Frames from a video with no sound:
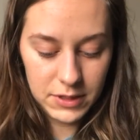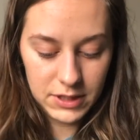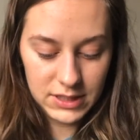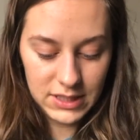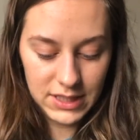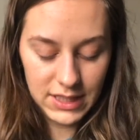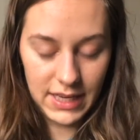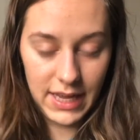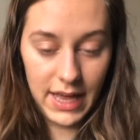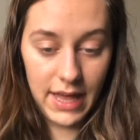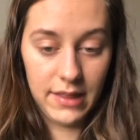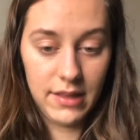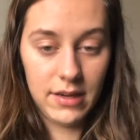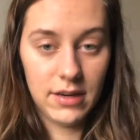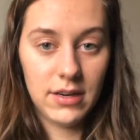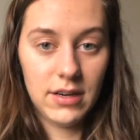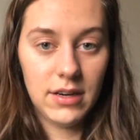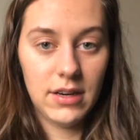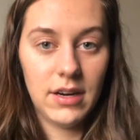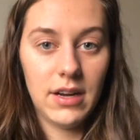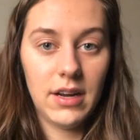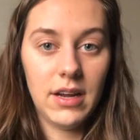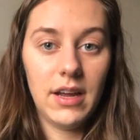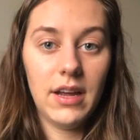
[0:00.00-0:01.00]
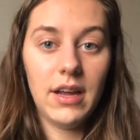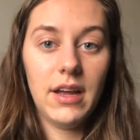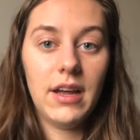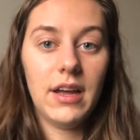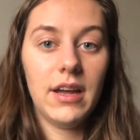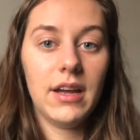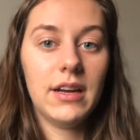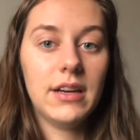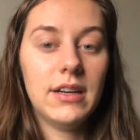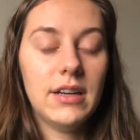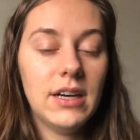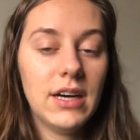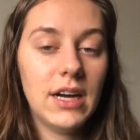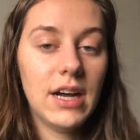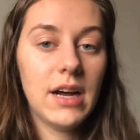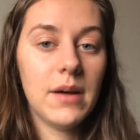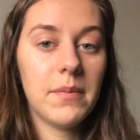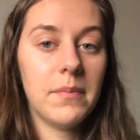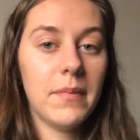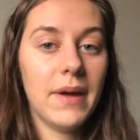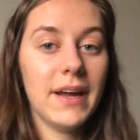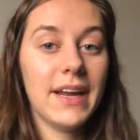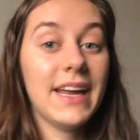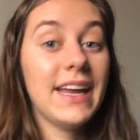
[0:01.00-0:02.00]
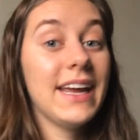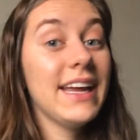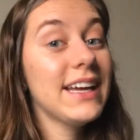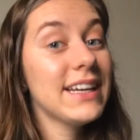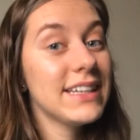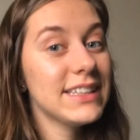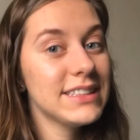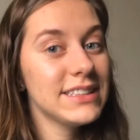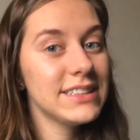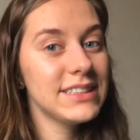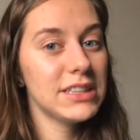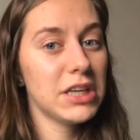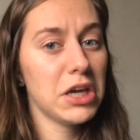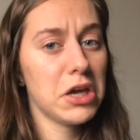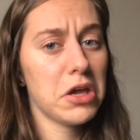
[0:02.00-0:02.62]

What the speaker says: together. And my hands